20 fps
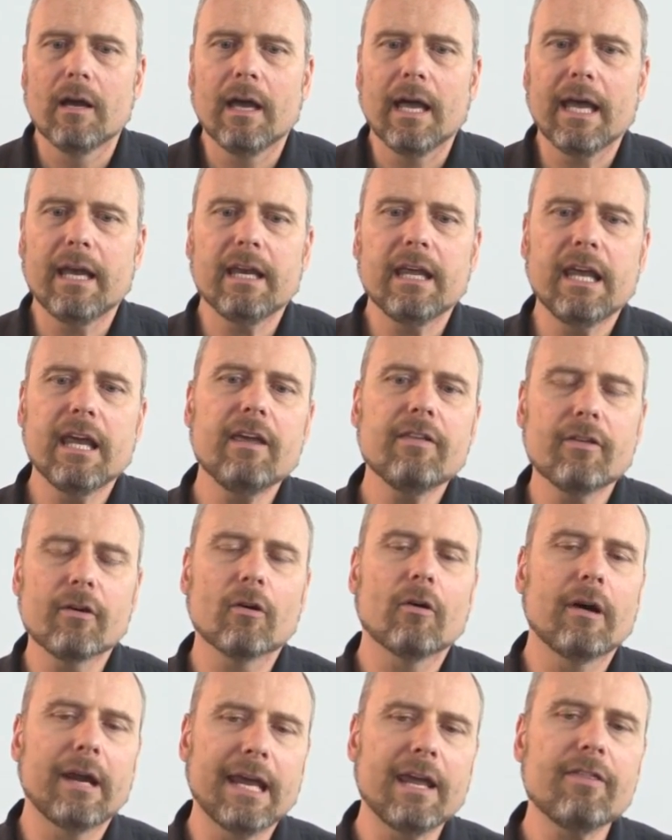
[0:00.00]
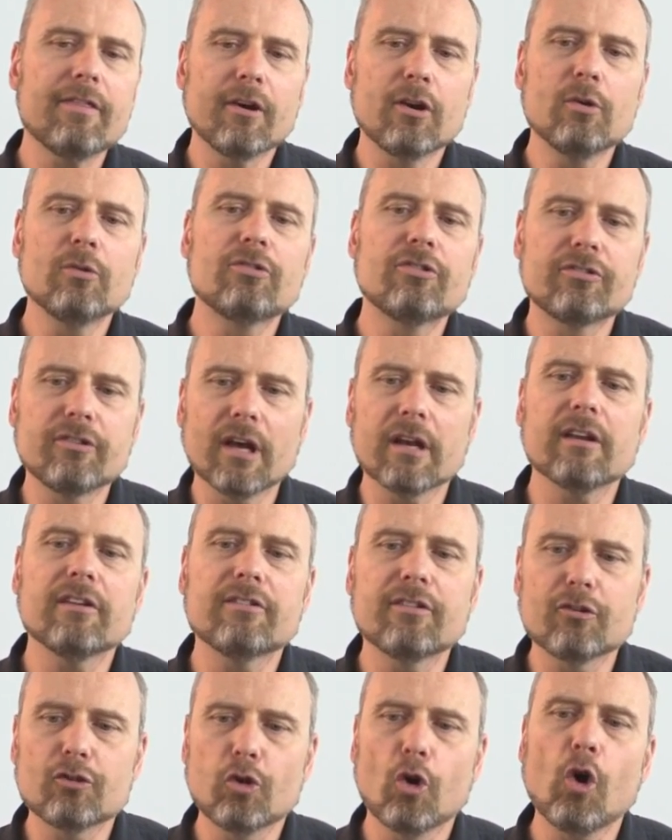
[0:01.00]
Any heathen or a heathen who
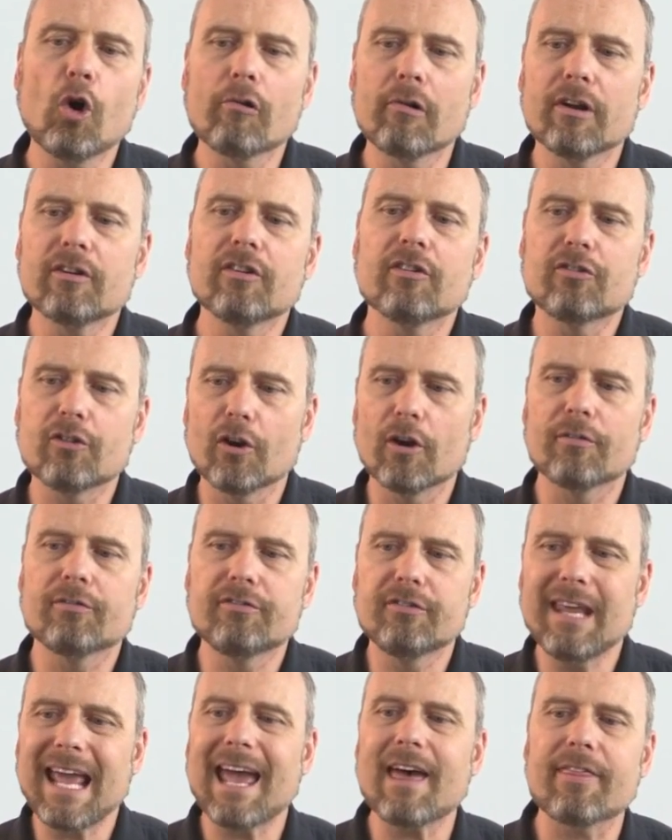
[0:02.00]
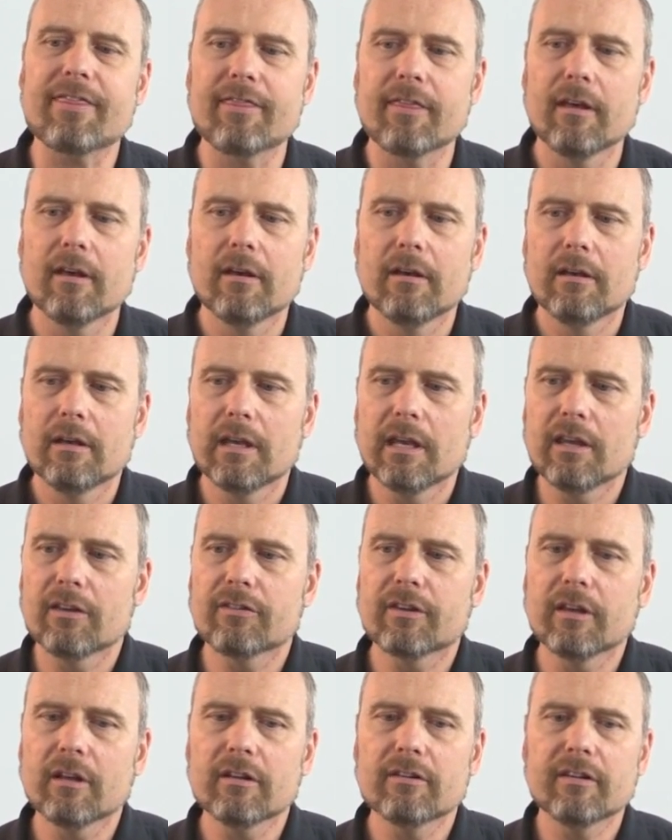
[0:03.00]
studies the Torah deserves death. He
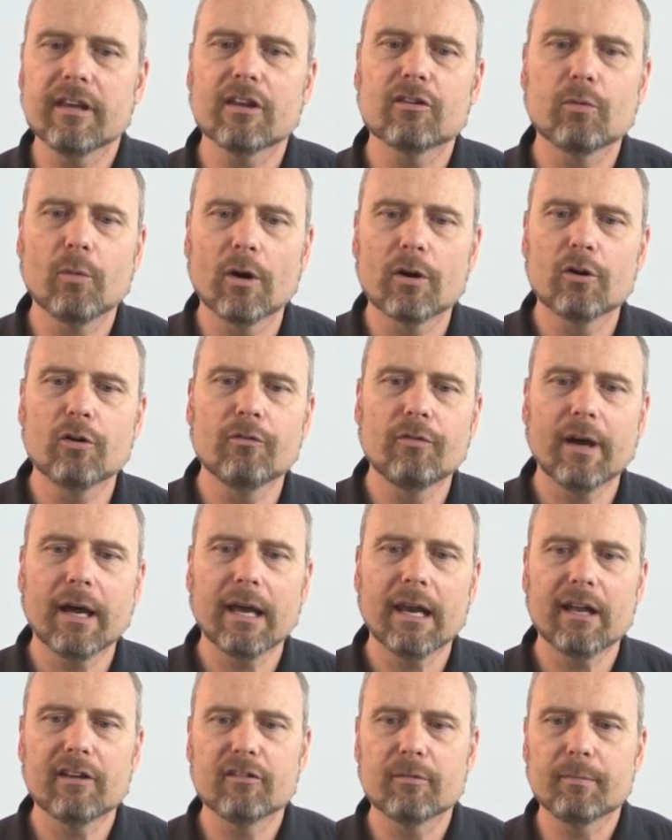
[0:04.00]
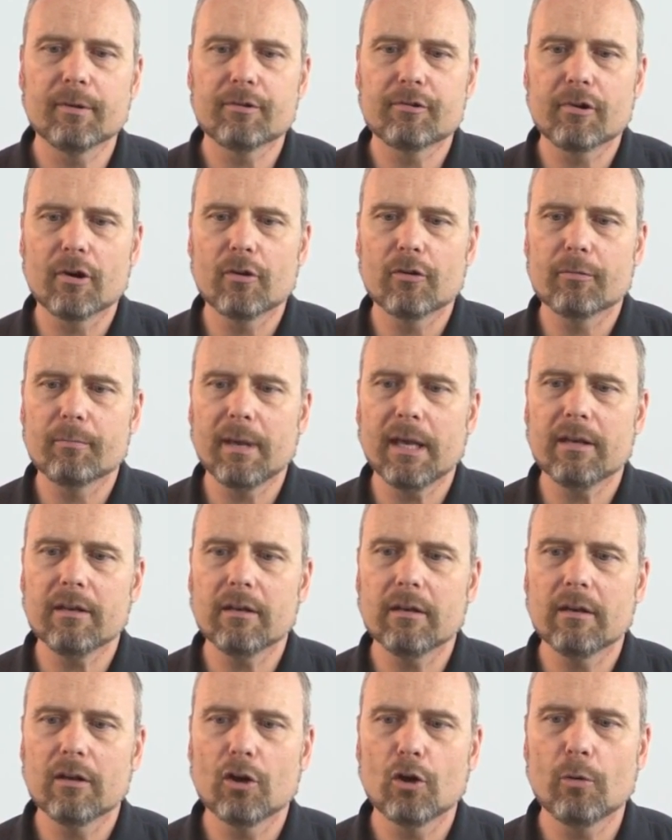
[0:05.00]
is guilty as one who violates a betrothed
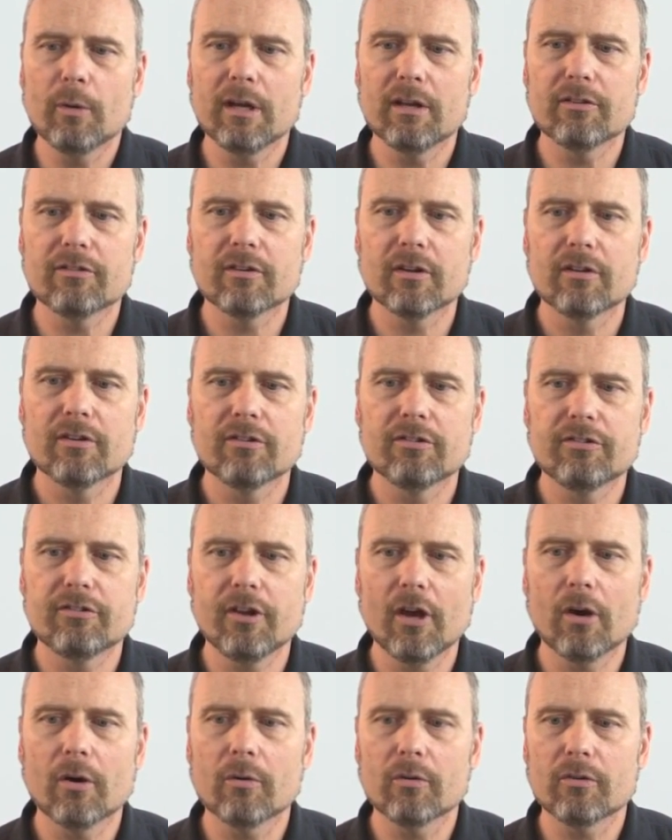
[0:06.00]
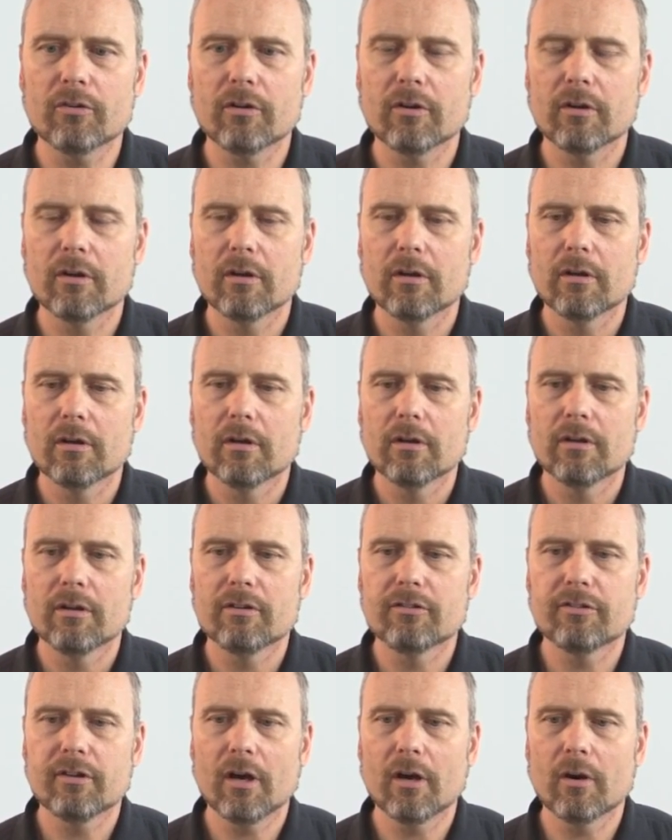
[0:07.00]
maiden who is stoned.
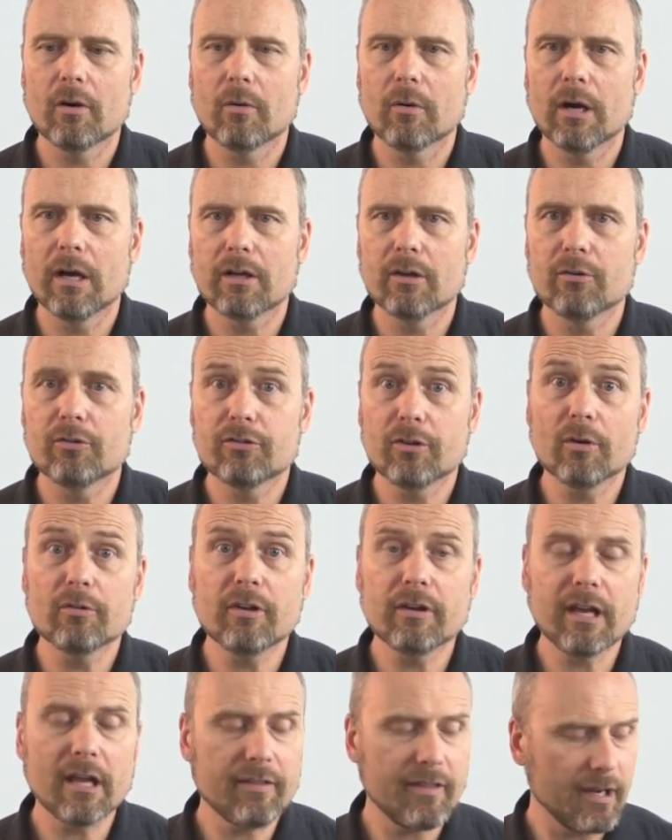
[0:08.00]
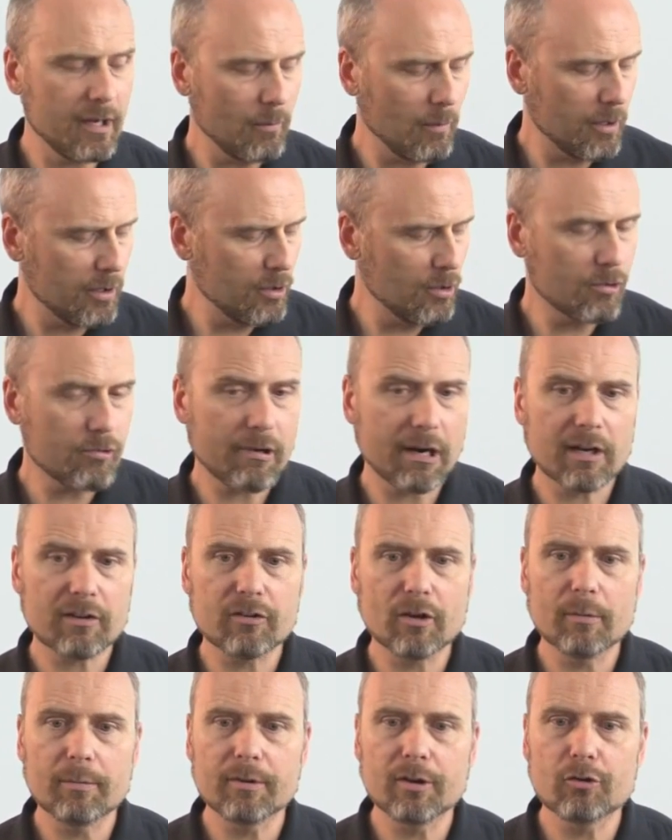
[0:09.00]
So you stone to death anyone who
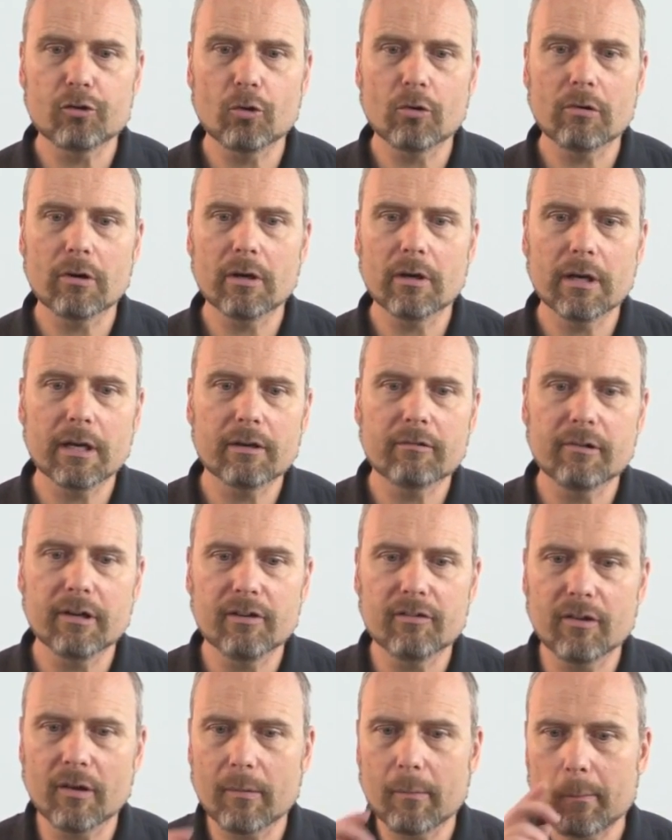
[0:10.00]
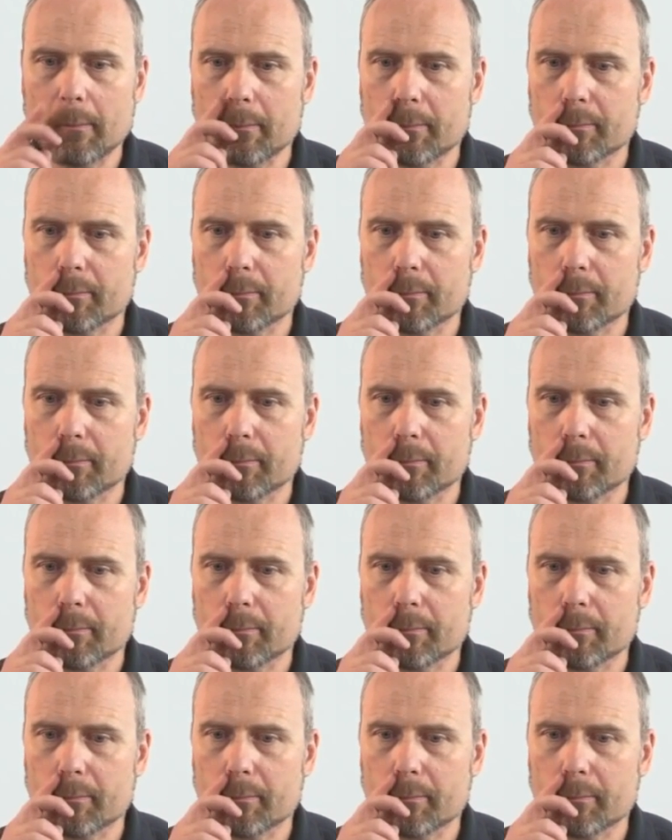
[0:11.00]
cracks open the Torah and reads it.